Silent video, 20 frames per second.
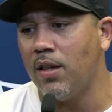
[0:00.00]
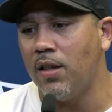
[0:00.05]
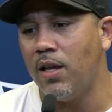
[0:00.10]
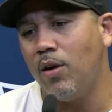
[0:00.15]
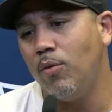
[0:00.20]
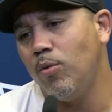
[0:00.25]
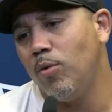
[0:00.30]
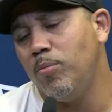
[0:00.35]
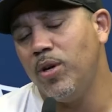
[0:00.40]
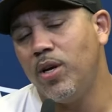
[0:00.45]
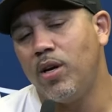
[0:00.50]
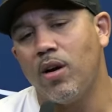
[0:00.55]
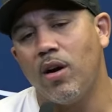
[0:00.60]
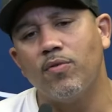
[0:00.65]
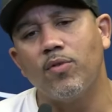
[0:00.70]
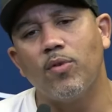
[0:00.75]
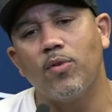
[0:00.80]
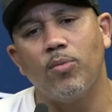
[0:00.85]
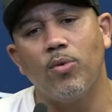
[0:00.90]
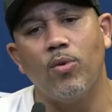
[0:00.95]
think we'll be
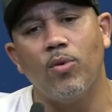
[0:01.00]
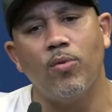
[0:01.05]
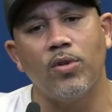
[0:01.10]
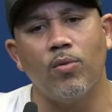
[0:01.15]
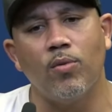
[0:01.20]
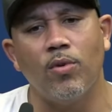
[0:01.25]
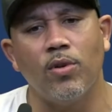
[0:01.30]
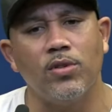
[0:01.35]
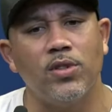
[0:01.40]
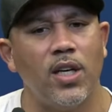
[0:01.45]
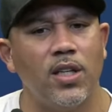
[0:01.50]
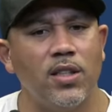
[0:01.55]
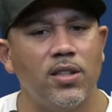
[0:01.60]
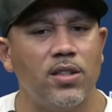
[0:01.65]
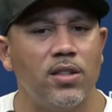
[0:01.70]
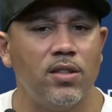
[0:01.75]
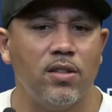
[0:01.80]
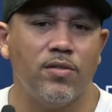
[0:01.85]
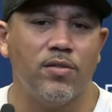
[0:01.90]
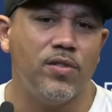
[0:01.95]
comfortable with the
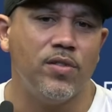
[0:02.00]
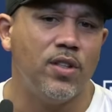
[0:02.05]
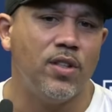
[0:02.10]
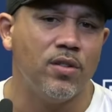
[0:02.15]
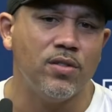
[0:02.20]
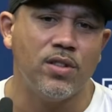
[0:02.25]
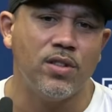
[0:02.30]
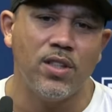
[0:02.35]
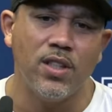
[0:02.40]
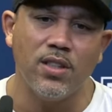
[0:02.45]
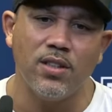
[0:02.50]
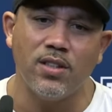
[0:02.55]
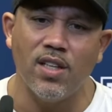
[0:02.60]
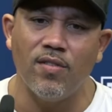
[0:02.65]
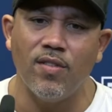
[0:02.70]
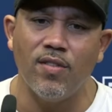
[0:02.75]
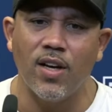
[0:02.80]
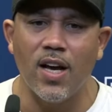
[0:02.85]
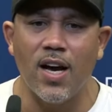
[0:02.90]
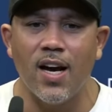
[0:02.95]
rotation of, six,
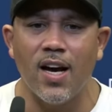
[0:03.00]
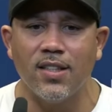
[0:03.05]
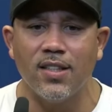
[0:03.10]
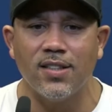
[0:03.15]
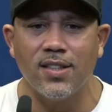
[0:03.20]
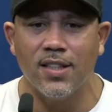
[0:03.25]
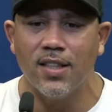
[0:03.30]
seven guys.